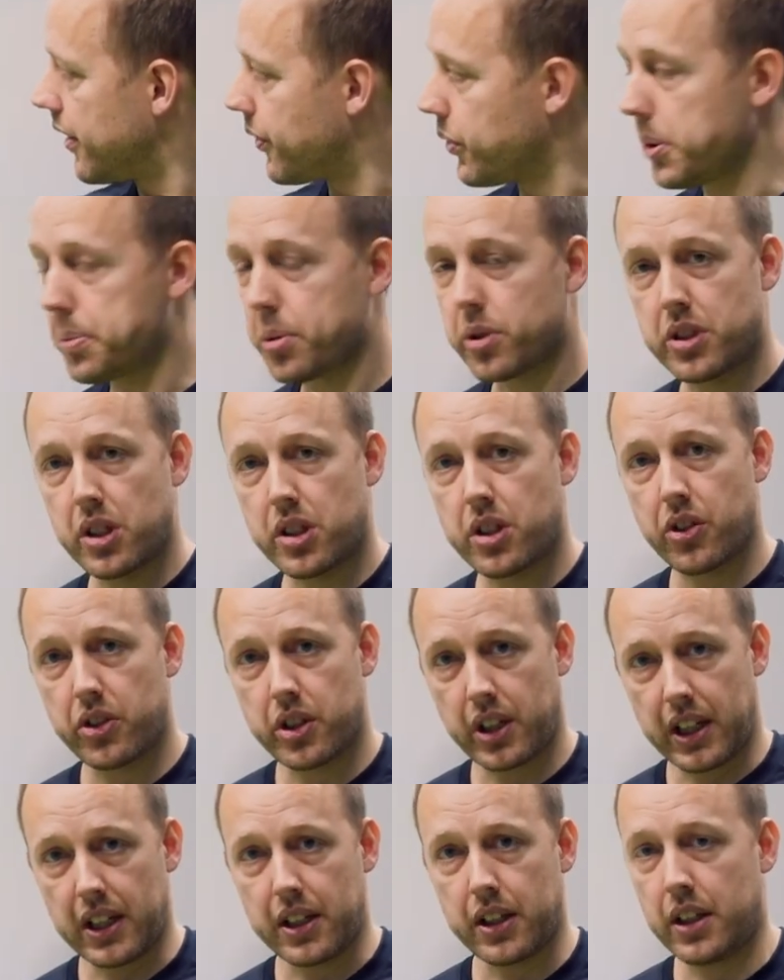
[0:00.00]
Three positions
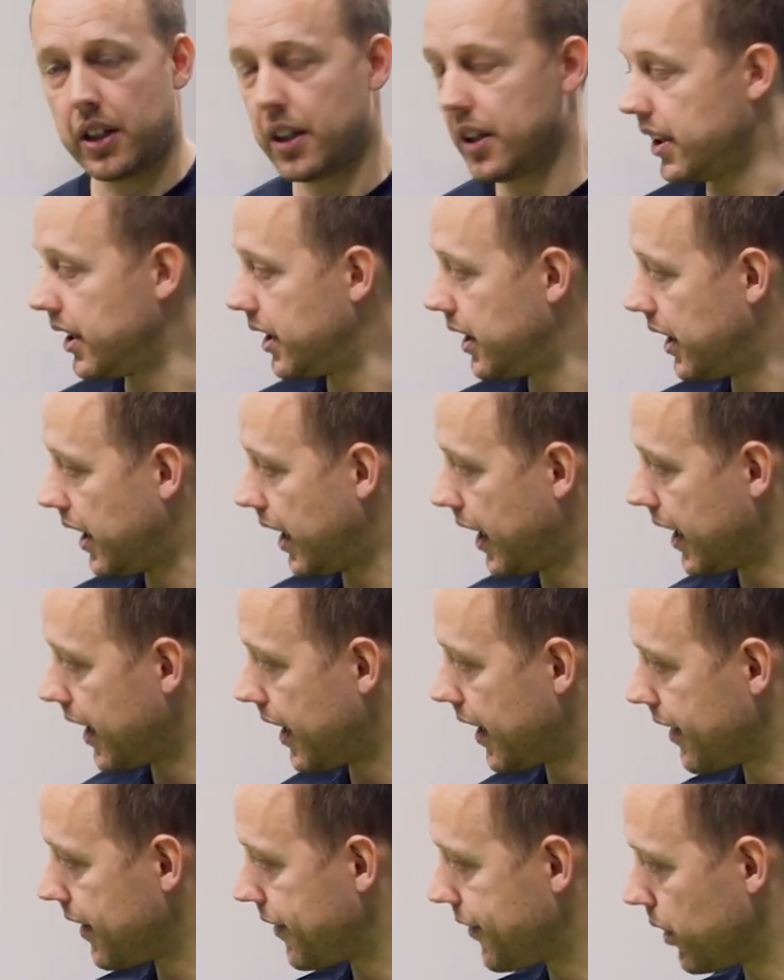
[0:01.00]
again.
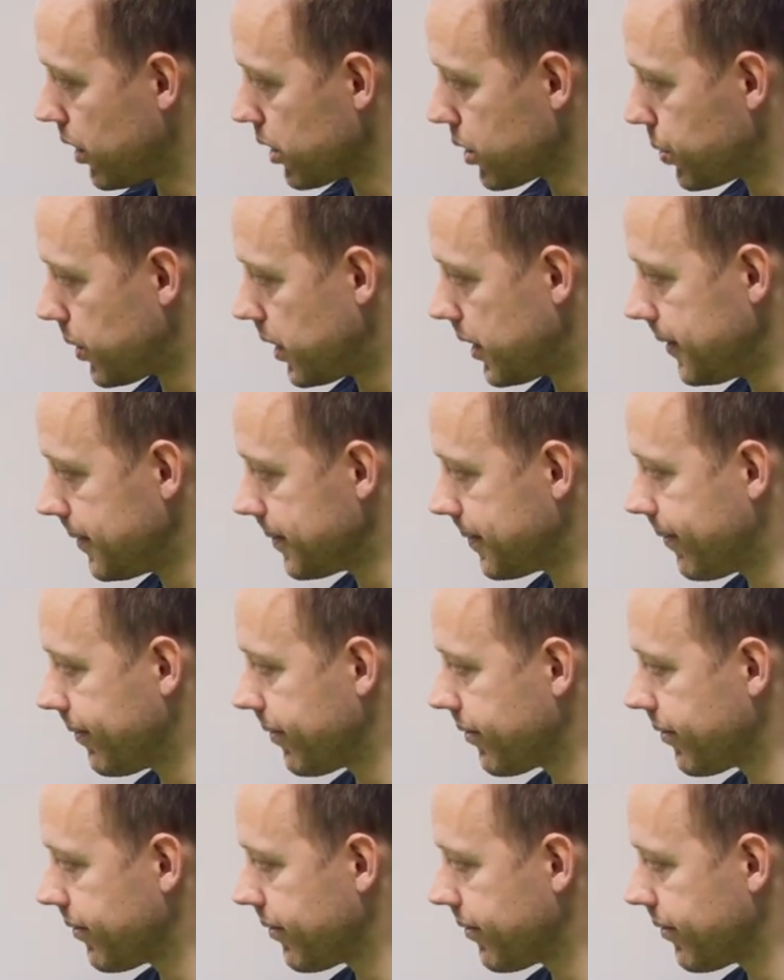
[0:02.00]
Uh, the first one